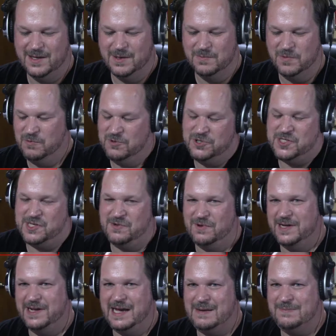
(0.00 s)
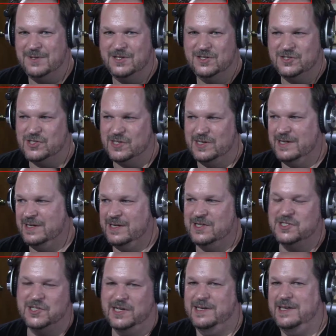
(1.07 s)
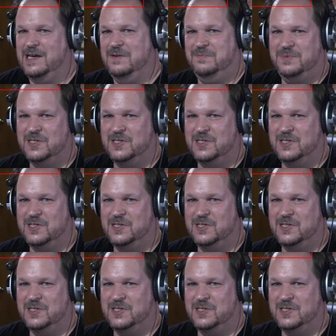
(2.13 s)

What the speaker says: But we'll see what happens, and I guess I can't